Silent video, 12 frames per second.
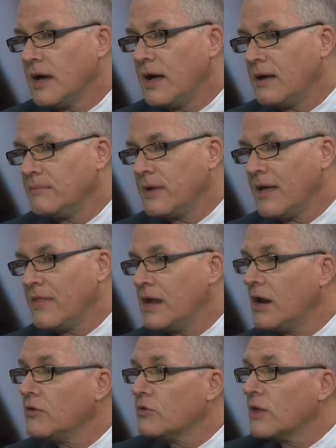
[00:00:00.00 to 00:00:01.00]
Um, and
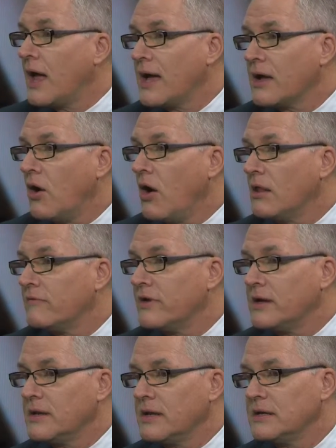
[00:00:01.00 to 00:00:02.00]
then underlying all of
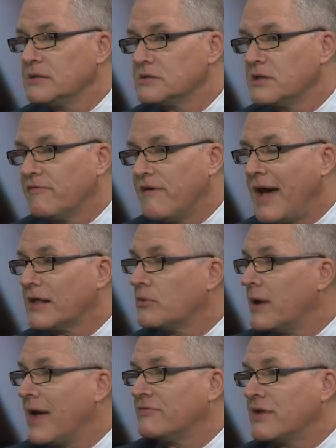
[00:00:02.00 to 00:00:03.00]
it is the fact that
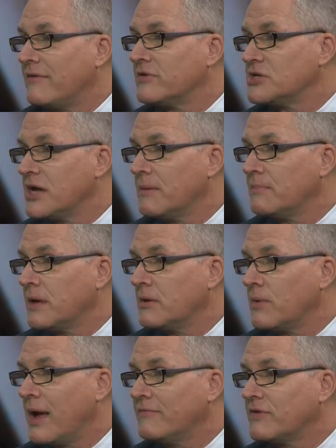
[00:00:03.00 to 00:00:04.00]
we have to have a
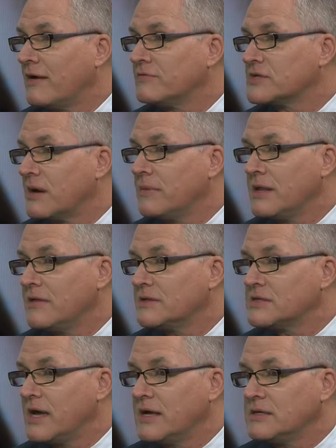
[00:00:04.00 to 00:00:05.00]
champion. We have to have somebody that
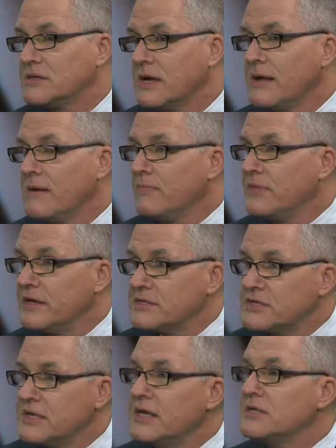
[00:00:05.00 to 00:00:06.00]
says,
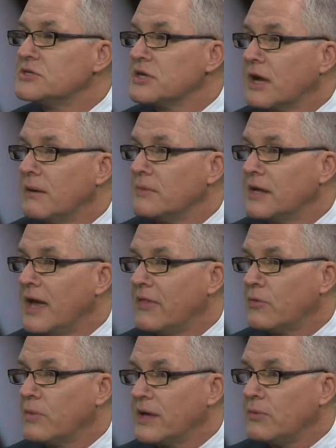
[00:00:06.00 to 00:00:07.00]
this needs to come
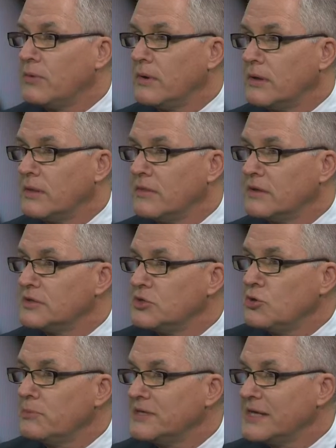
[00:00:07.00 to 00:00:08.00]
together. We, the
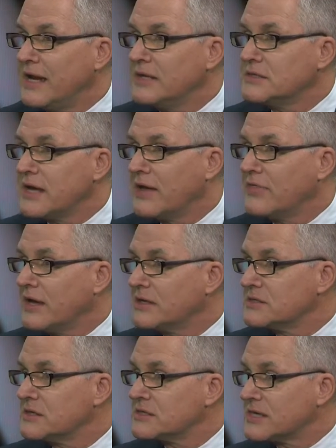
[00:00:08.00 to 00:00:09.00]
human tendency, I think,
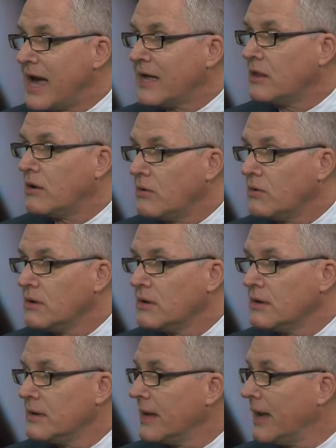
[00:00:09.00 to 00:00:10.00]
is to silo.
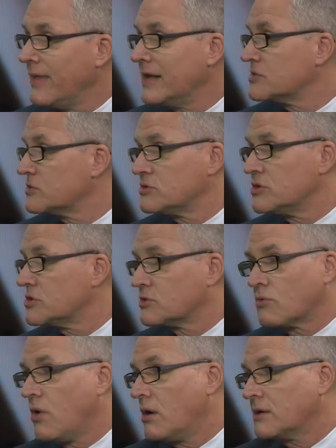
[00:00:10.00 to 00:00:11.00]
Right. And that's just right.
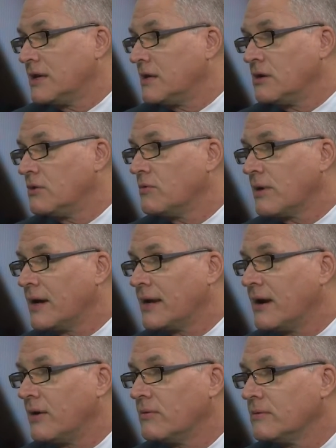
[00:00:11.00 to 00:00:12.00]
the wrong thing to do right
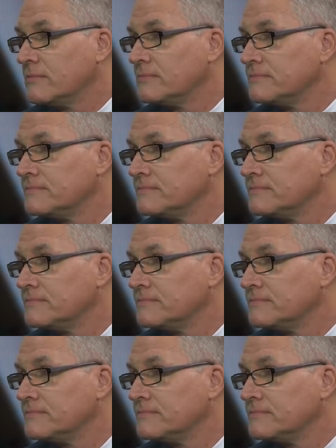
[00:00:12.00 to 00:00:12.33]
now. Right,